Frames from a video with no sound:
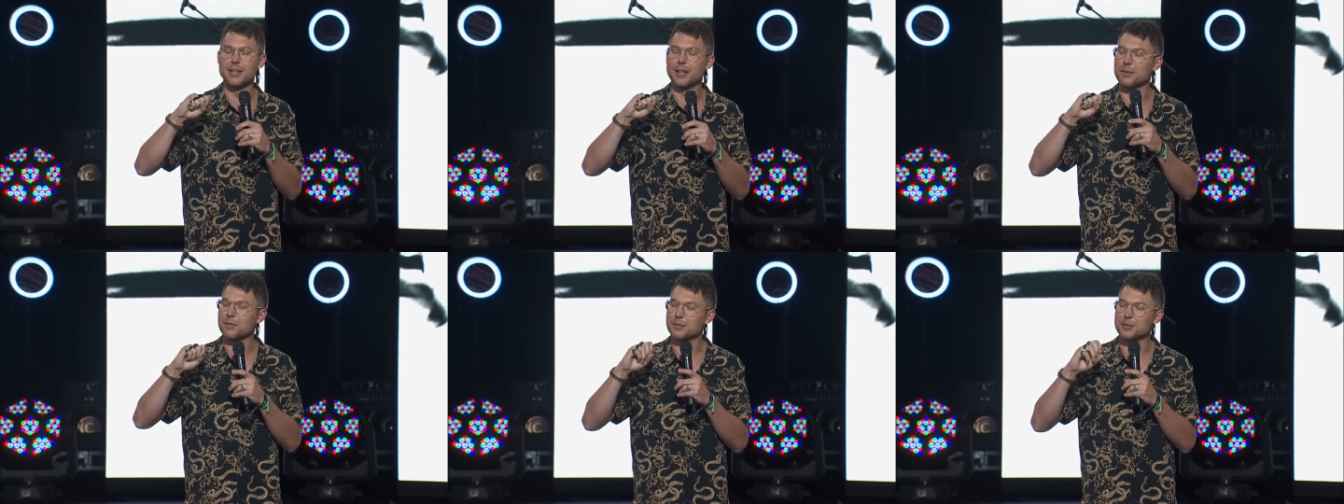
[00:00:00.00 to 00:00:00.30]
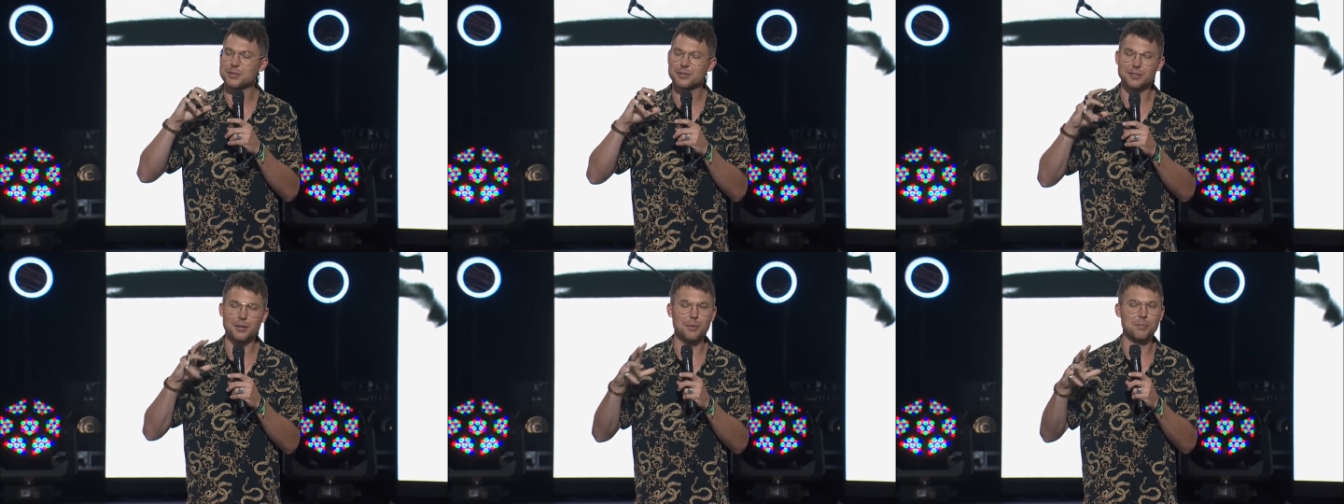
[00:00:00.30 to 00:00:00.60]
love
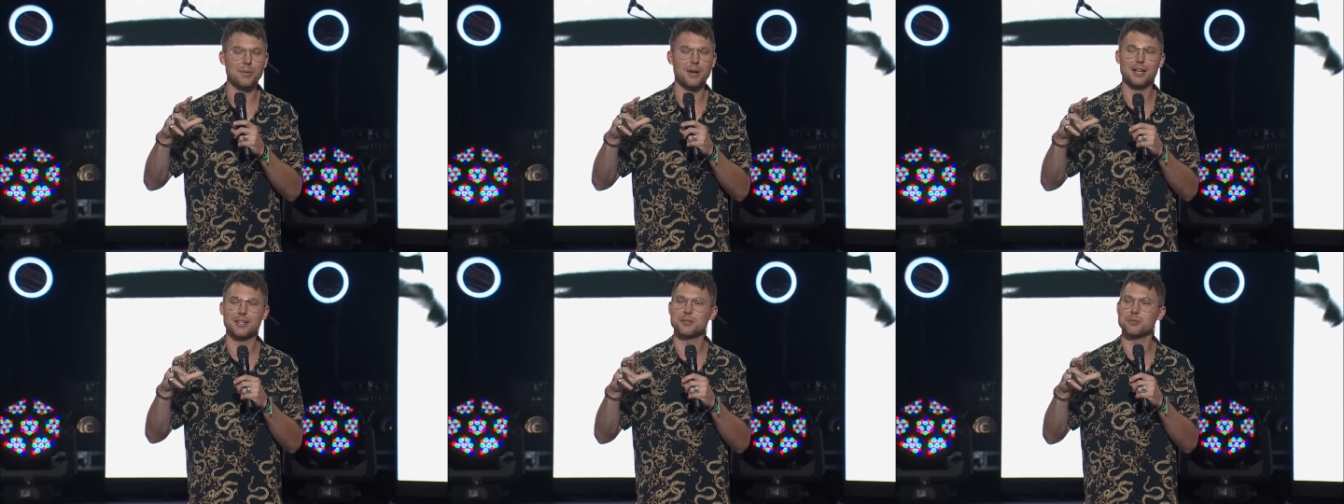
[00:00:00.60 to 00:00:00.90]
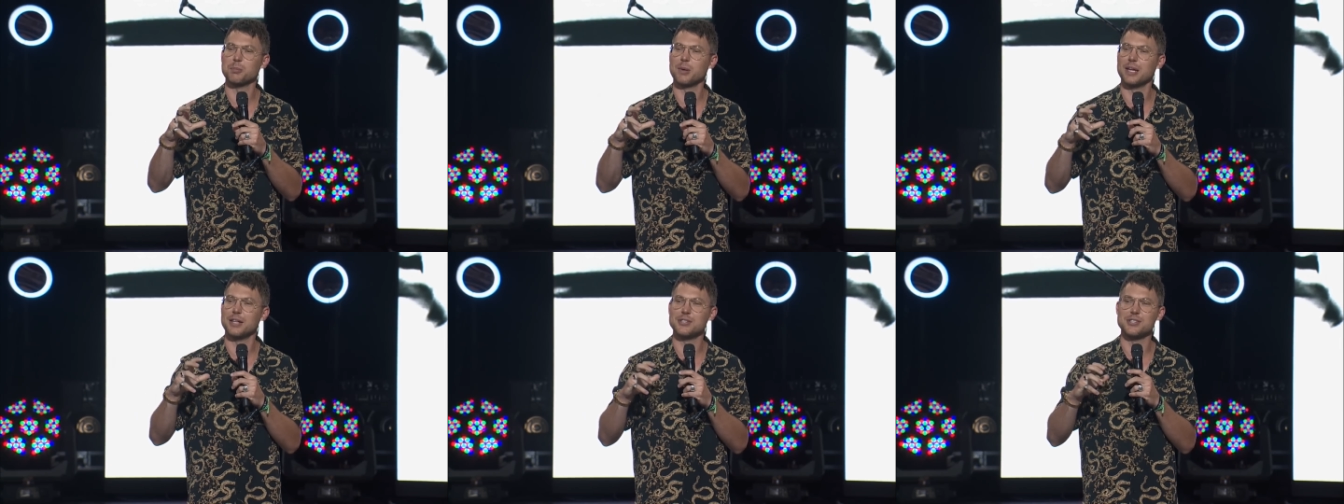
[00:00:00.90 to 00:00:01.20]
her so
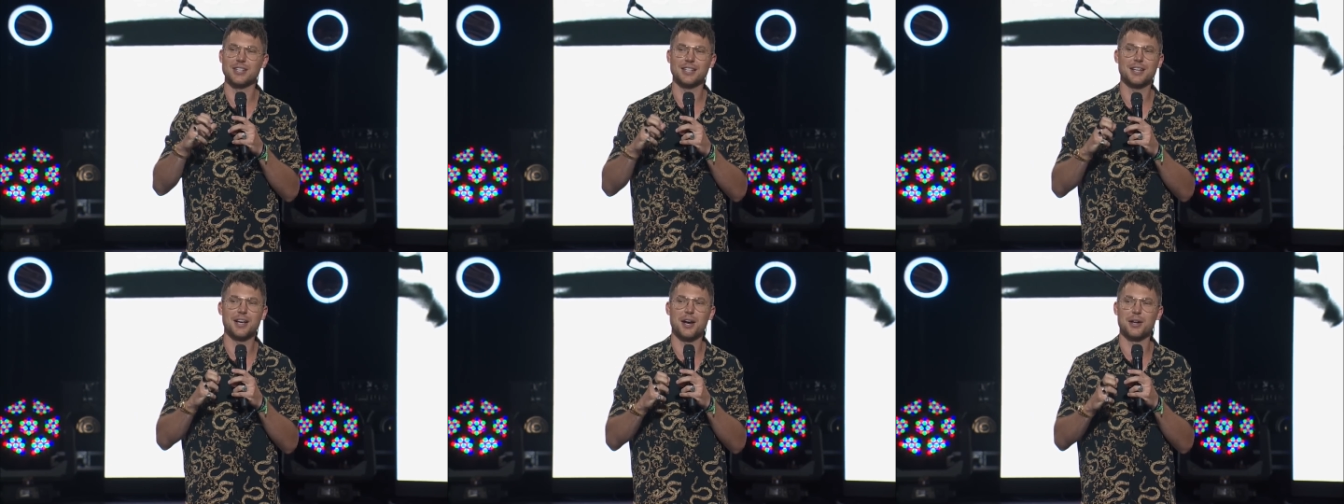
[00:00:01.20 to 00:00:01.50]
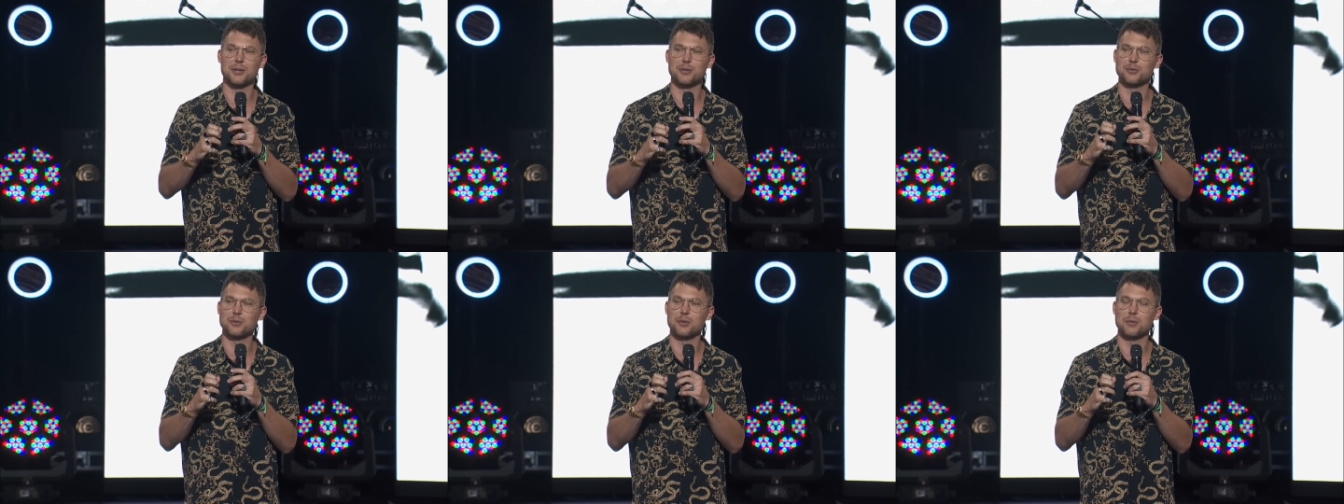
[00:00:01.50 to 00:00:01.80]
much, man. She
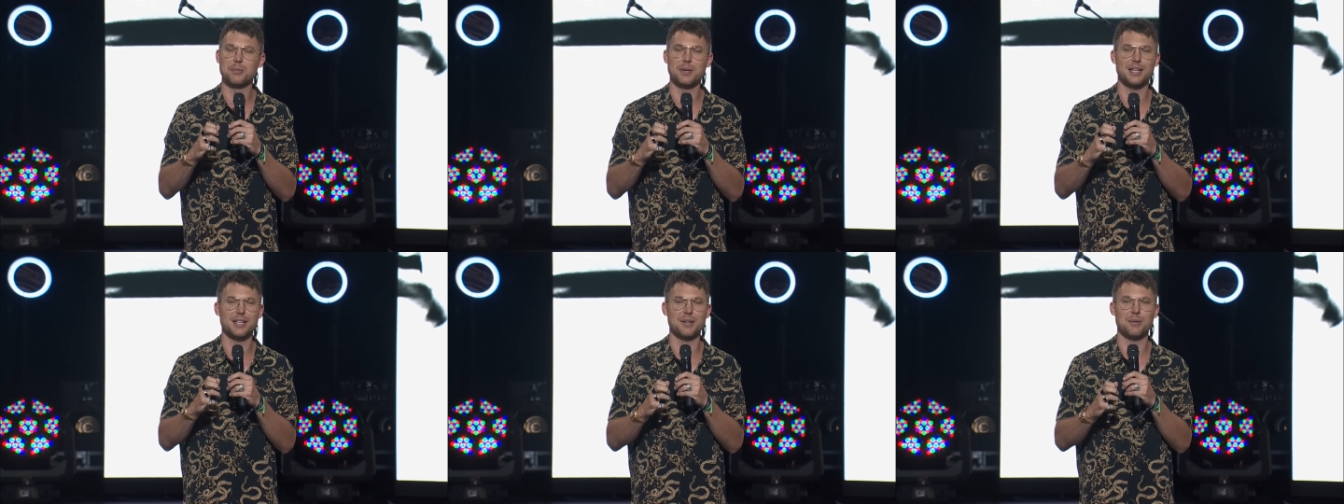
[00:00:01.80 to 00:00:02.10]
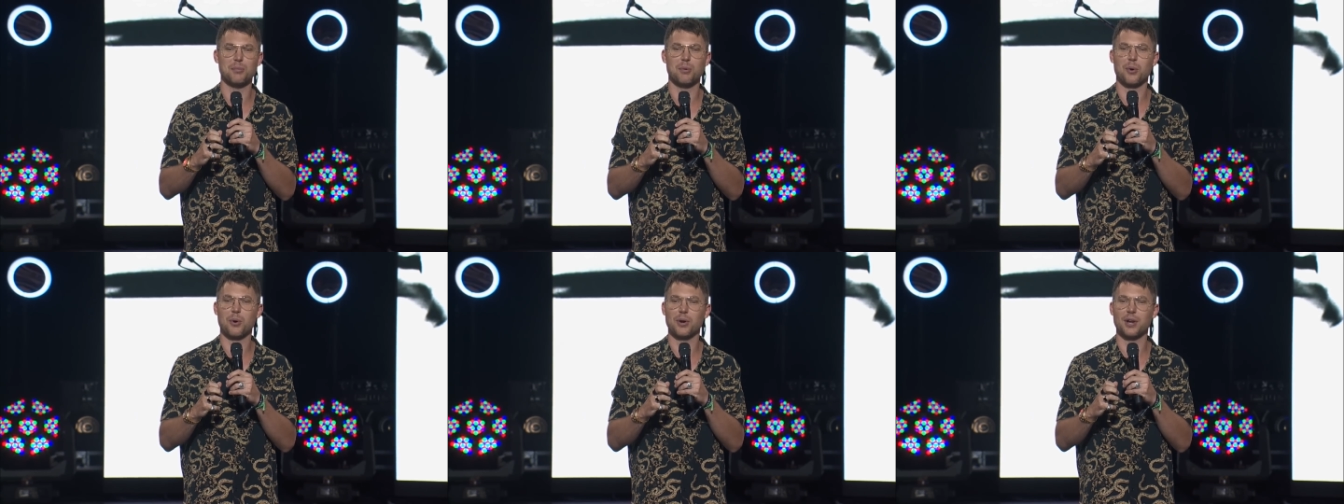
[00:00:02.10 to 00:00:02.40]
cuddles with me in
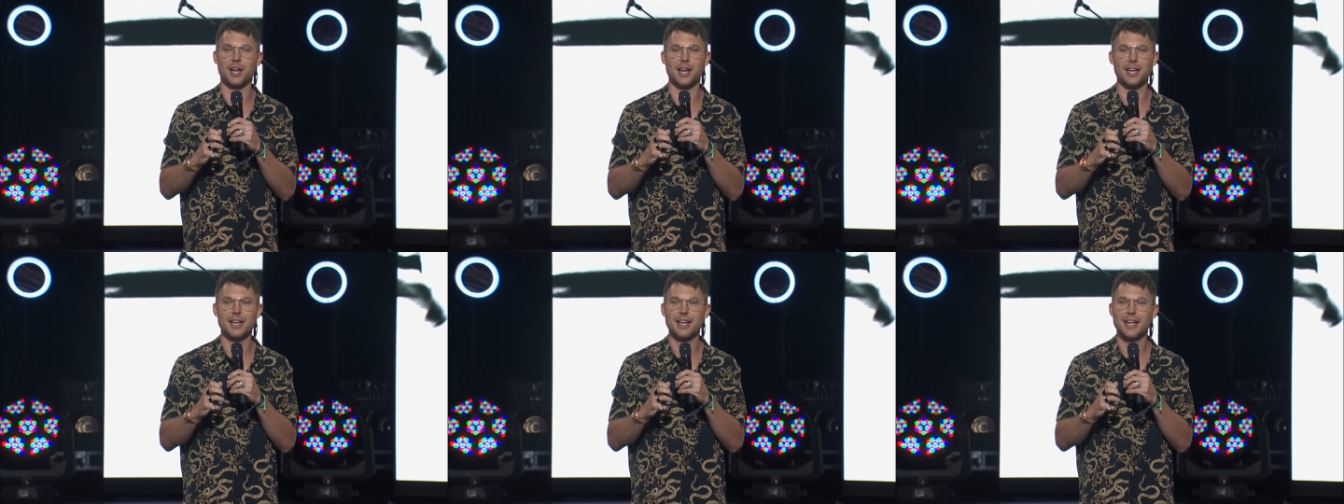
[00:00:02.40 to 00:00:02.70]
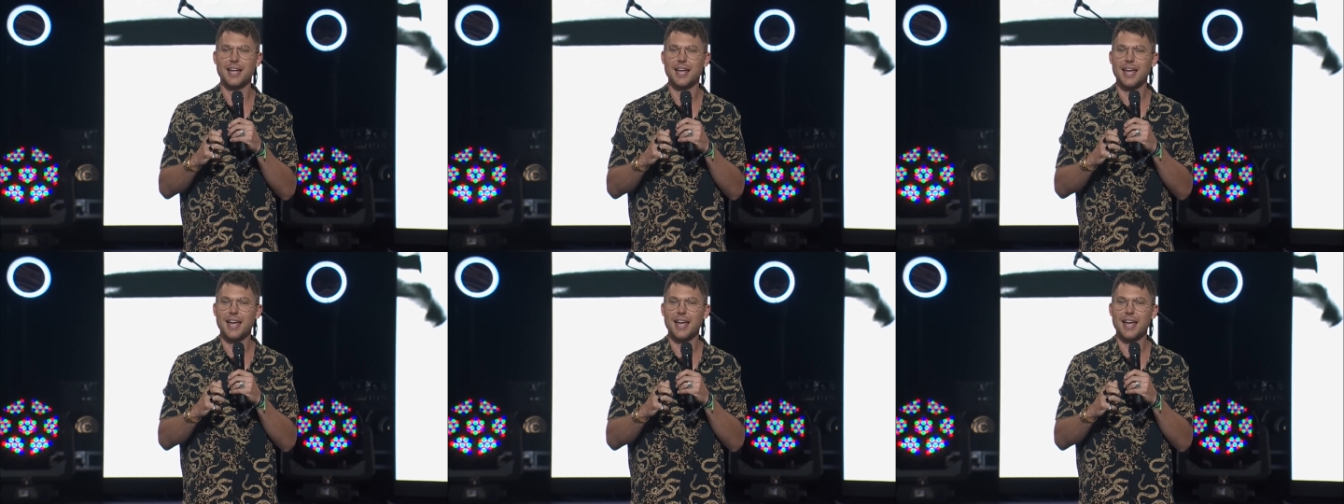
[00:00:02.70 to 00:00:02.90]
the morning,